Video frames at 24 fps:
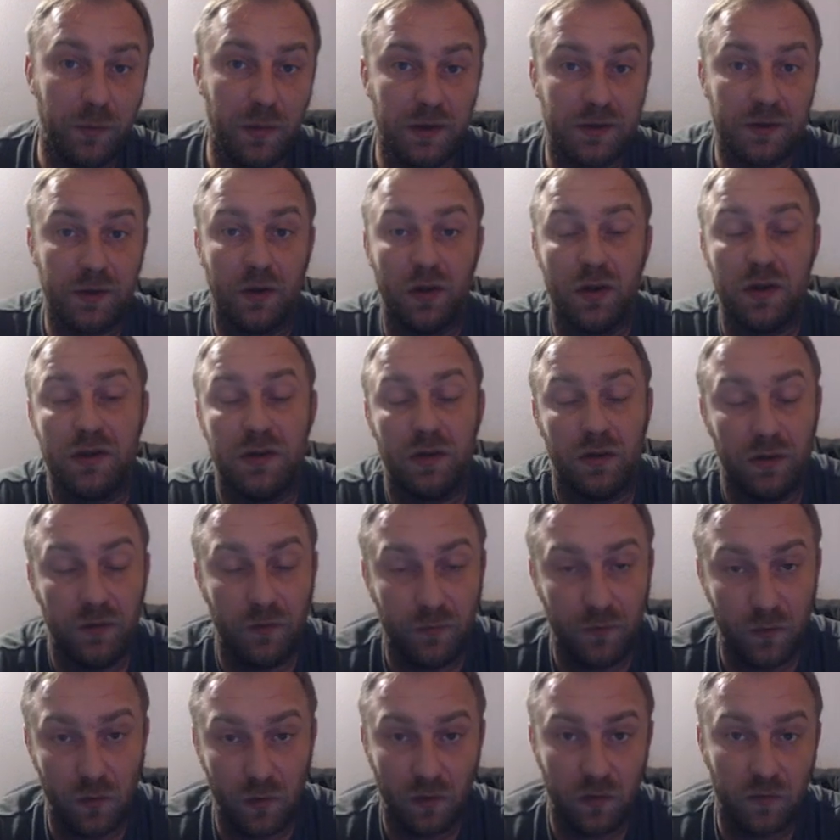because on the
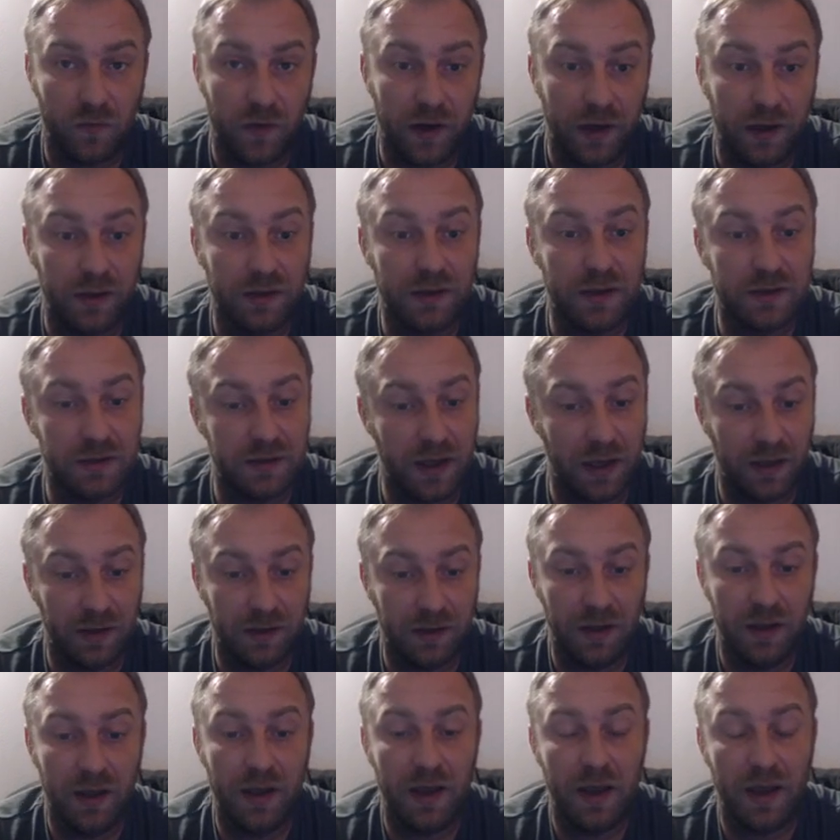fourth rank this knight
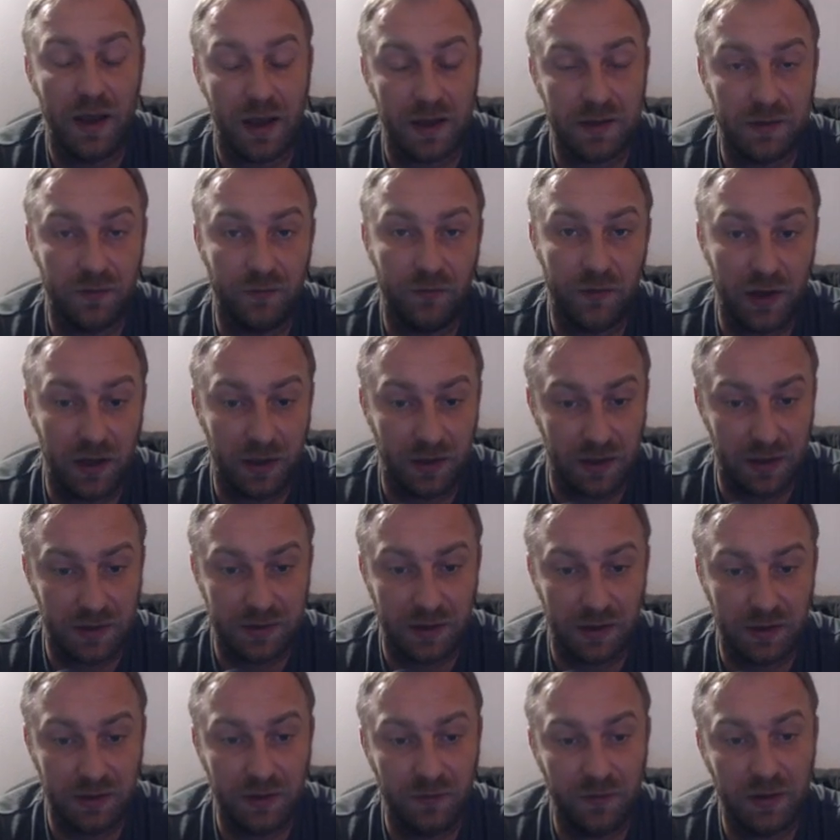has a very nice
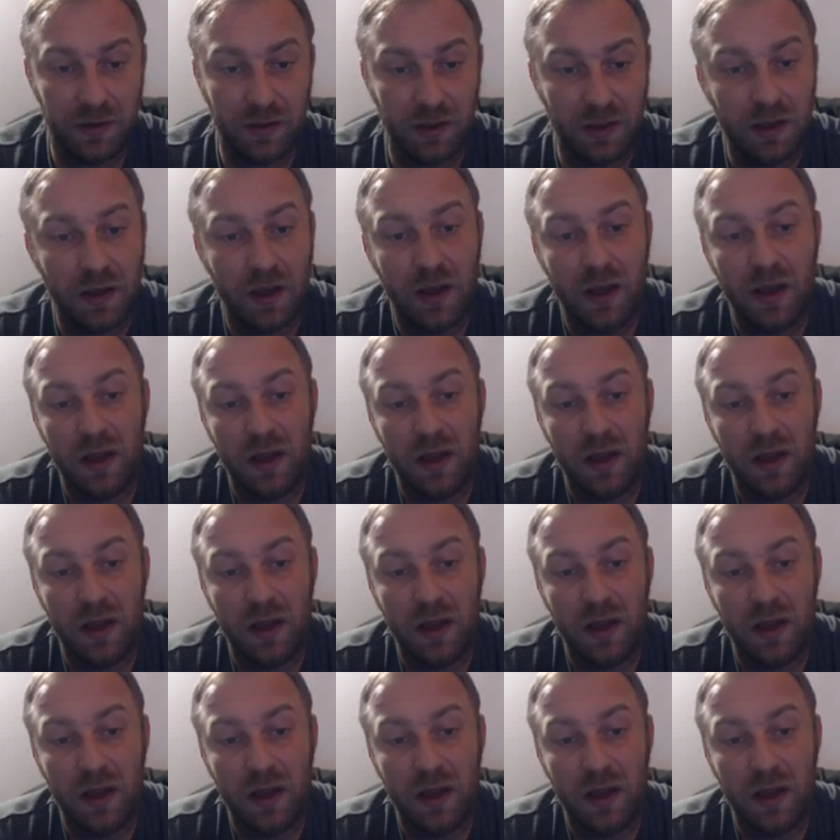activity.